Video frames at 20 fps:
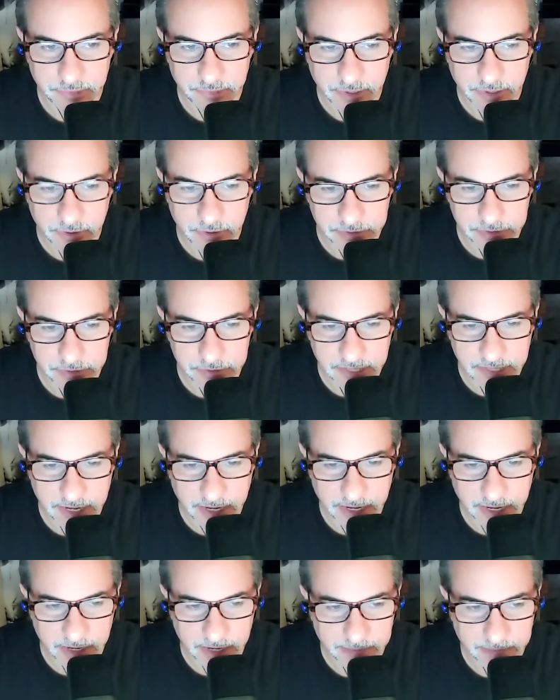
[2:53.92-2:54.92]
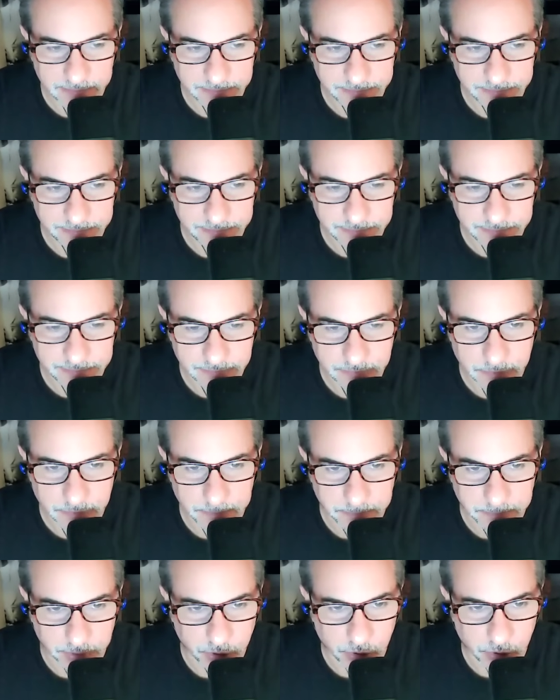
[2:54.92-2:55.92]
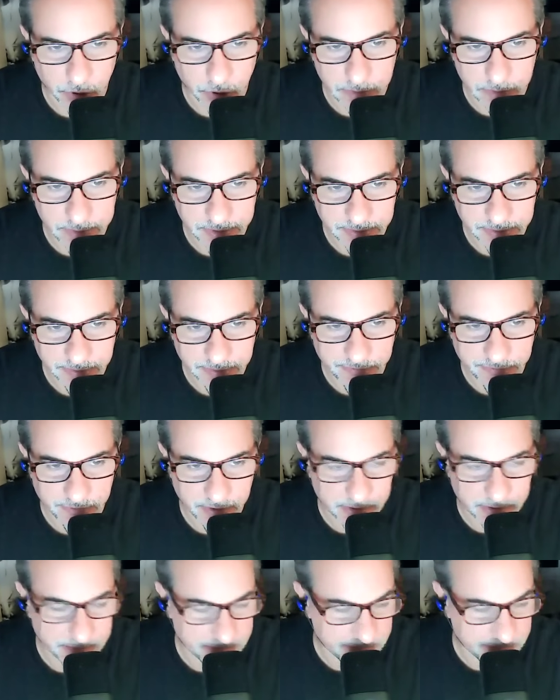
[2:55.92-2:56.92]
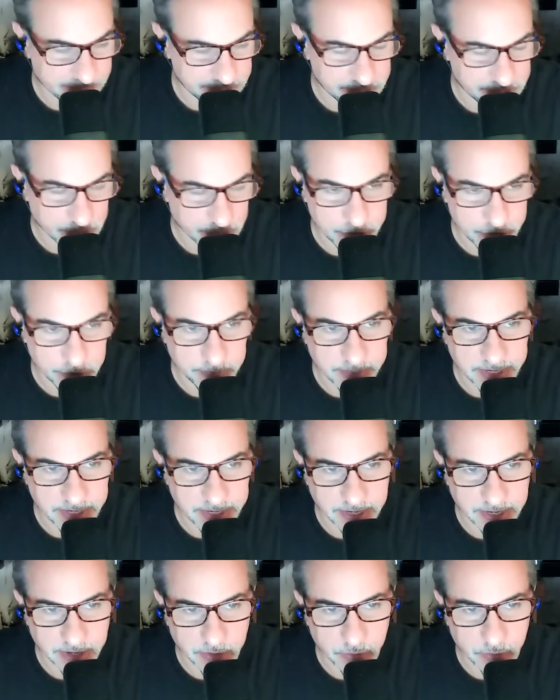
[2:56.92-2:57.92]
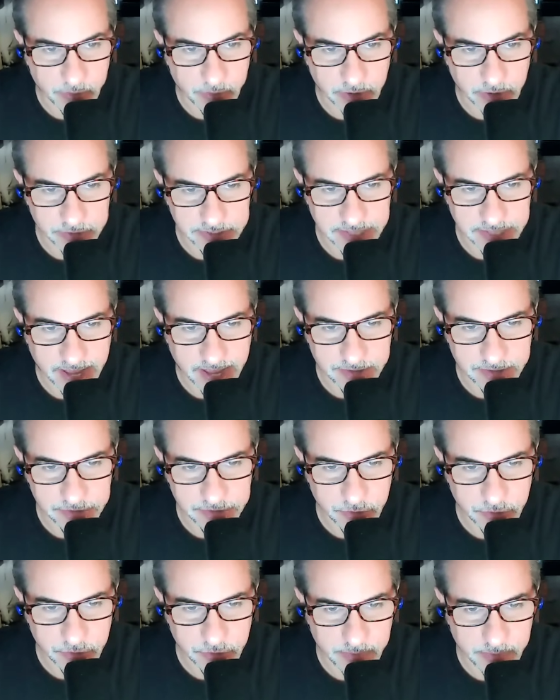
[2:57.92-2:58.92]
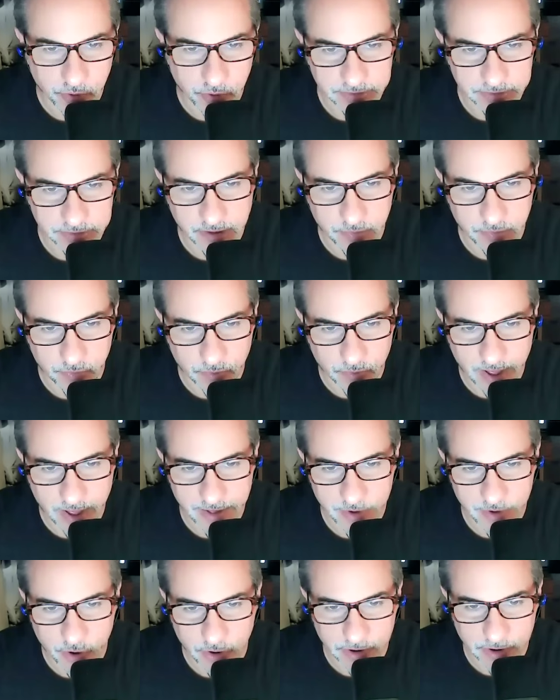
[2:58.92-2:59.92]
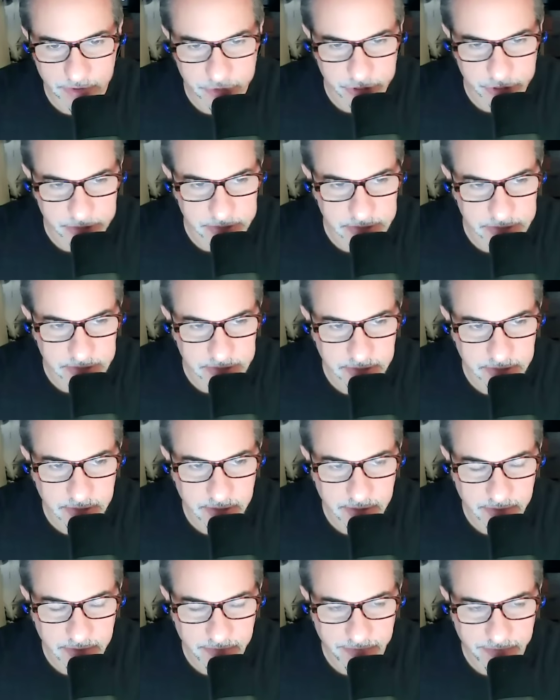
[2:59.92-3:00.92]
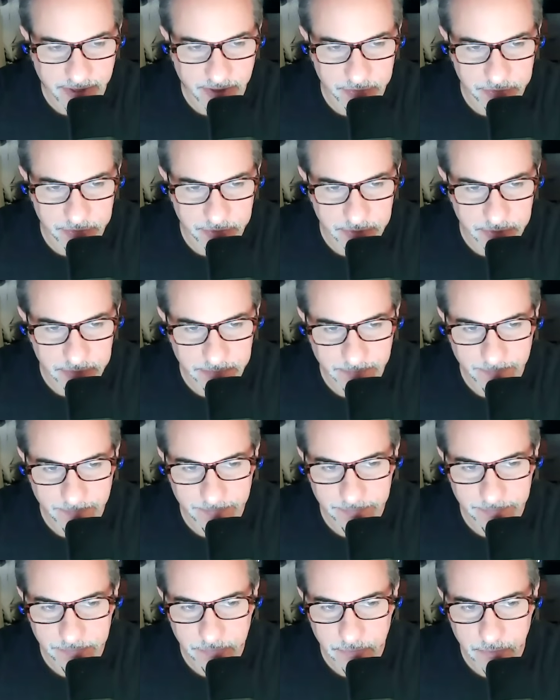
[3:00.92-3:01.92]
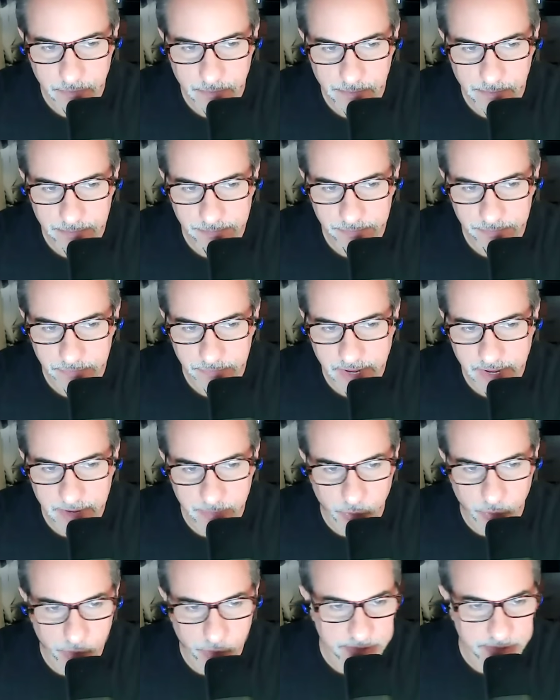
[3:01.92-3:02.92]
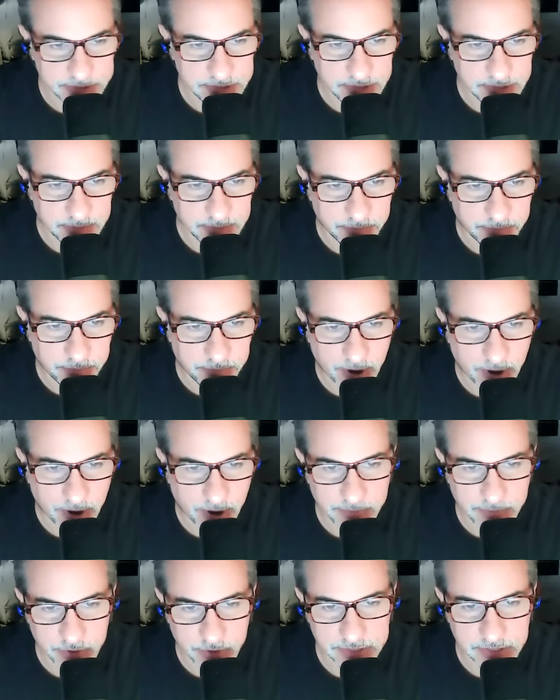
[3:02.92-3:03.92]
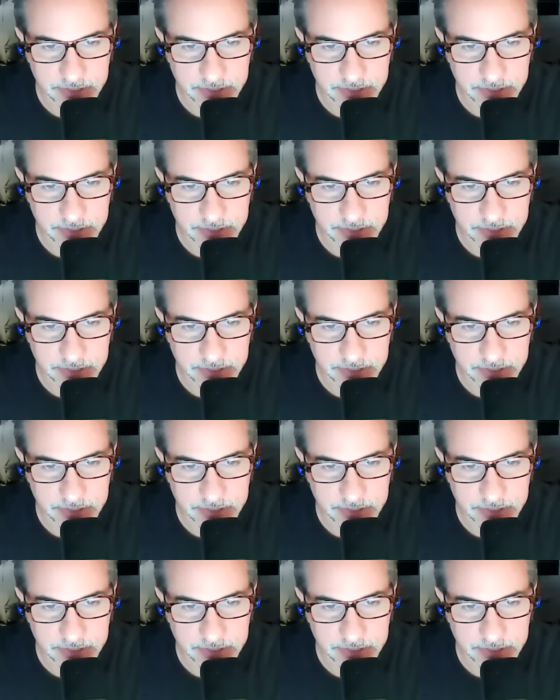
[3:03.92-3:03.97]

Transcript: Here's the blurb from social media. We are saddened to report that Rod Argent, founder, keyboardist, and primary